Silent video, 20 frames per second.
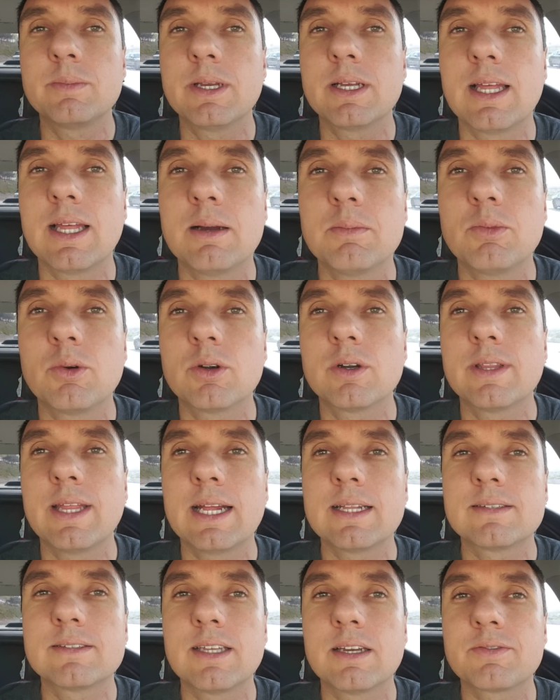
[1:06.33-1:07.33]
be a lot more of
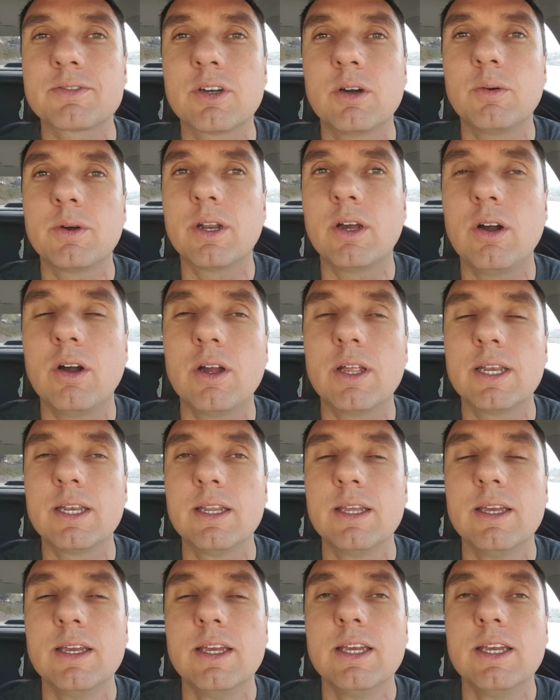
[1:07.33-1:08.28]
that stuff going on.